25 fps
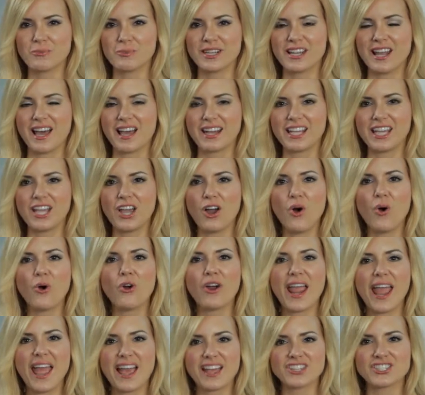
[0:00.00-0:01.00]
Bonati
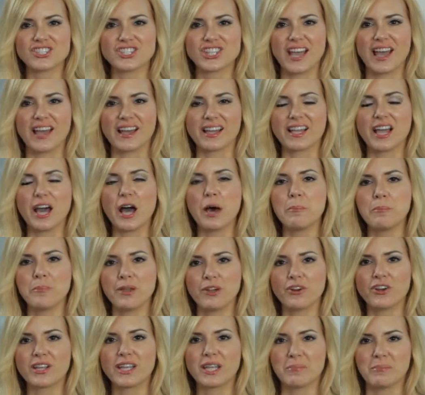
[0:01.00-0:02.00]
or hashtag
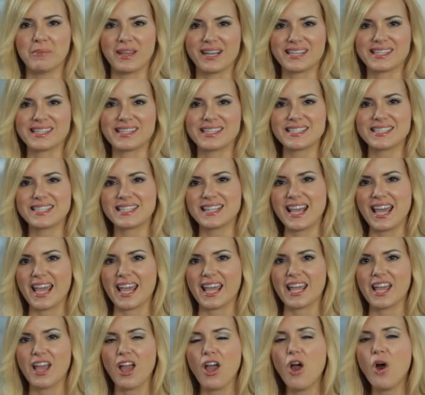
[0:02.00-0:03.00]
American Medicine
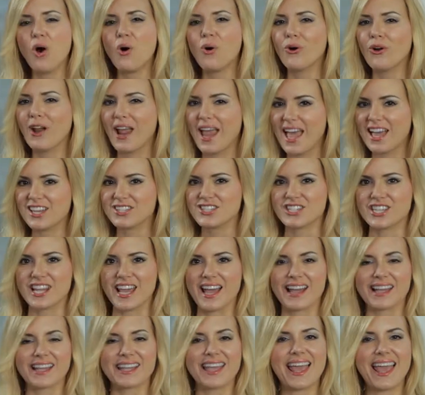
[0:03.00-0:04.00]
Today or
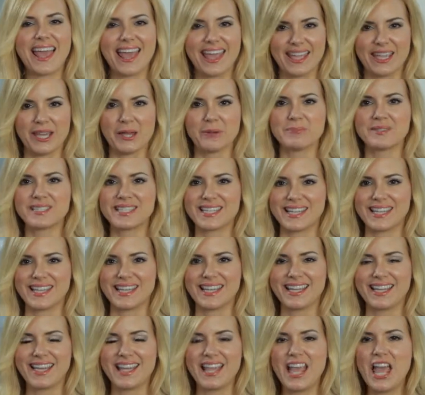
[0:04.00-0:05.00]
hashtag
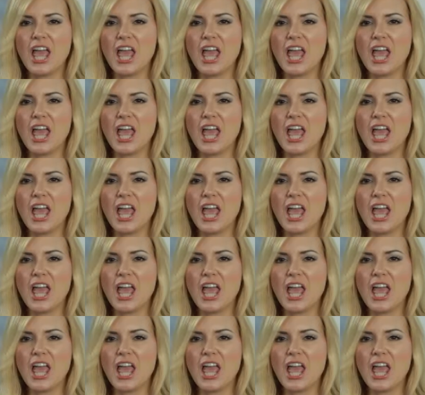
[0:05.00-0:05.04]
AMT.